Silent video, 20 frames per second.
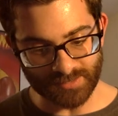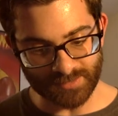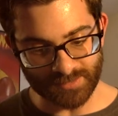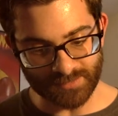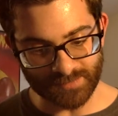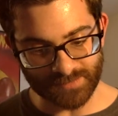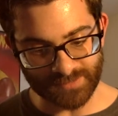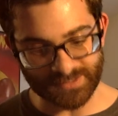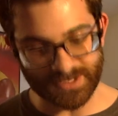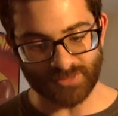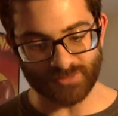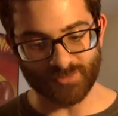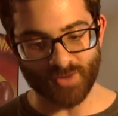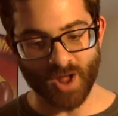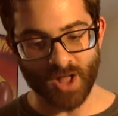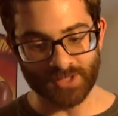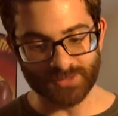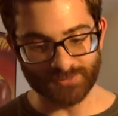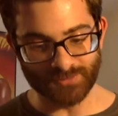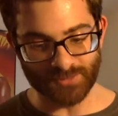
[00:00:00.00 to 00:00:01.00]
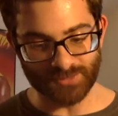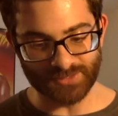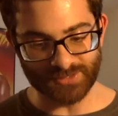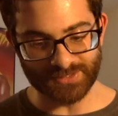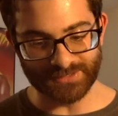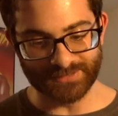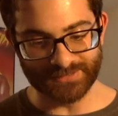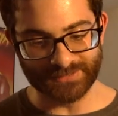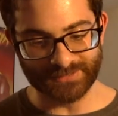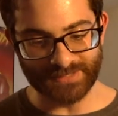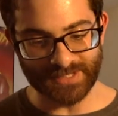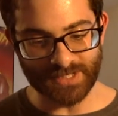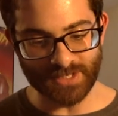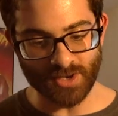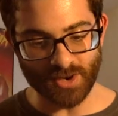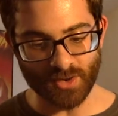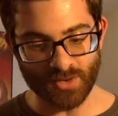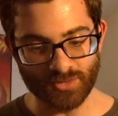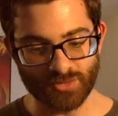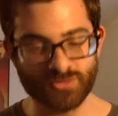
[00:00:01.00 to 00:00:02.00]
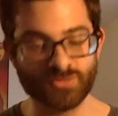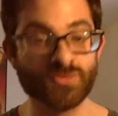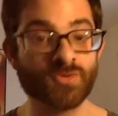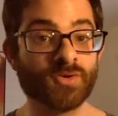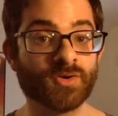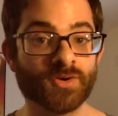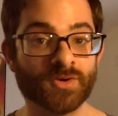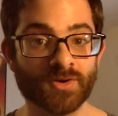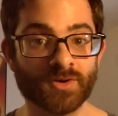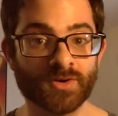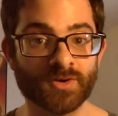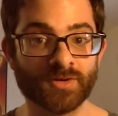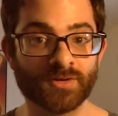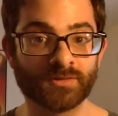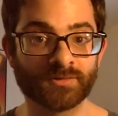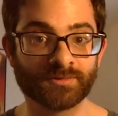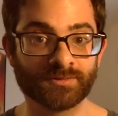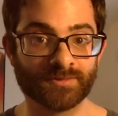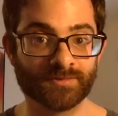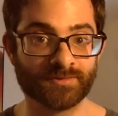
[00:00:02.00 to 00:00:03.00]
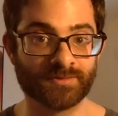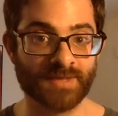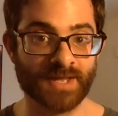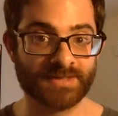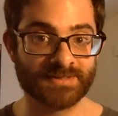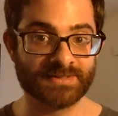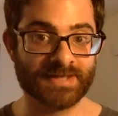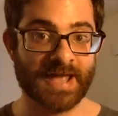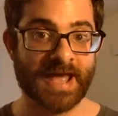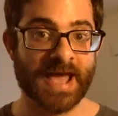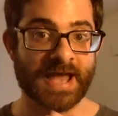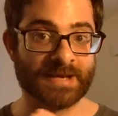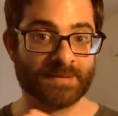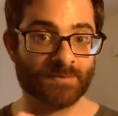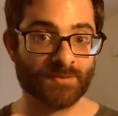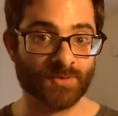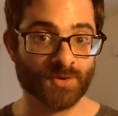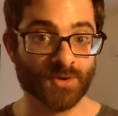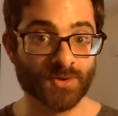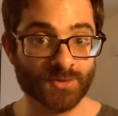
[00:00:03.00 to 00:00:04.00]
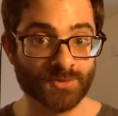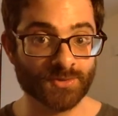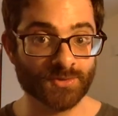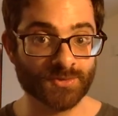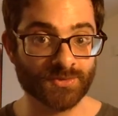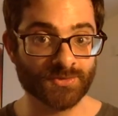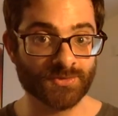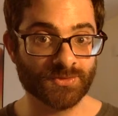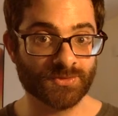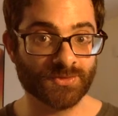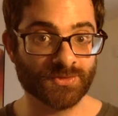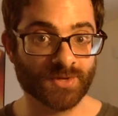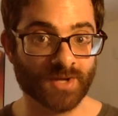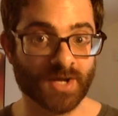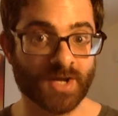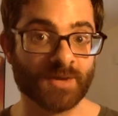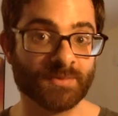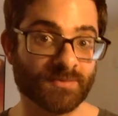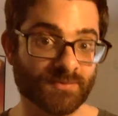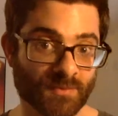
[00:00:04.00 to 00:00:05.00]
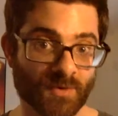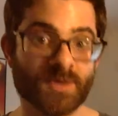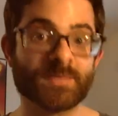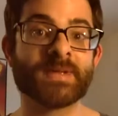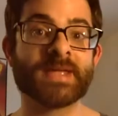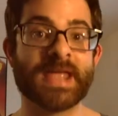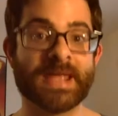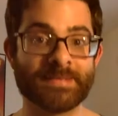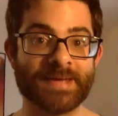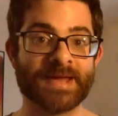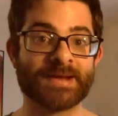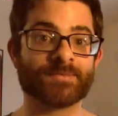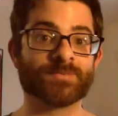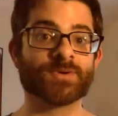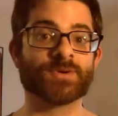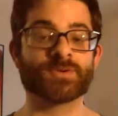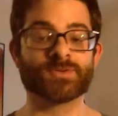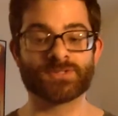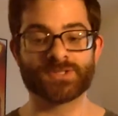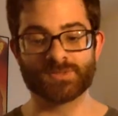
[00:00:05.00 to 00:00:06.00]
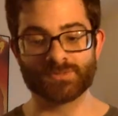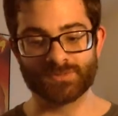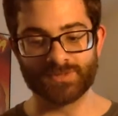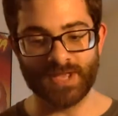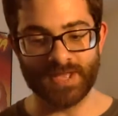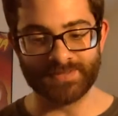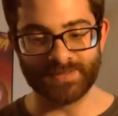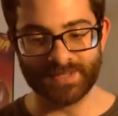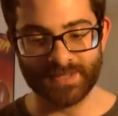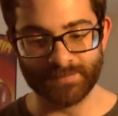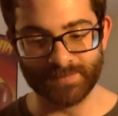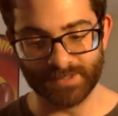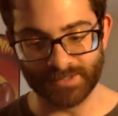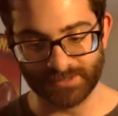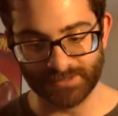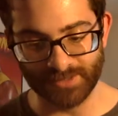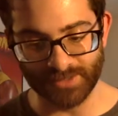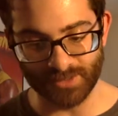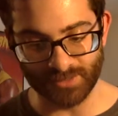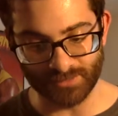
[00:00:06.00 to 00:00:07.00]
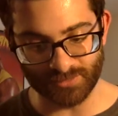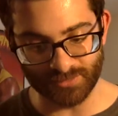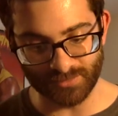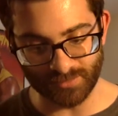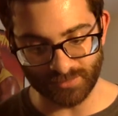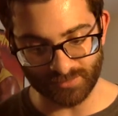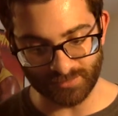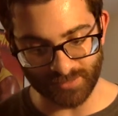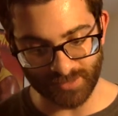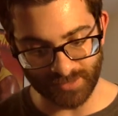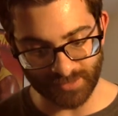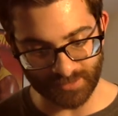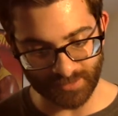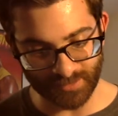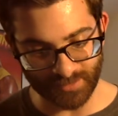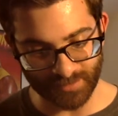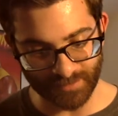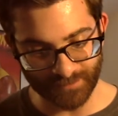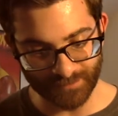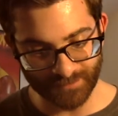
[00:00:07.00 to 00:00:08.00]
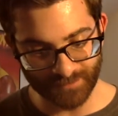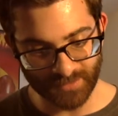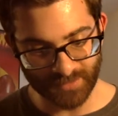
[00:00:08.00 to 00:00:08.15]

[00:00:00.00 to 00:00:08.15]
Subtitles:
Seth Rollins versus Leo Kruger. That's Adam Rose. Before he became Adam Rose, he had the gimmick Leo Kruger.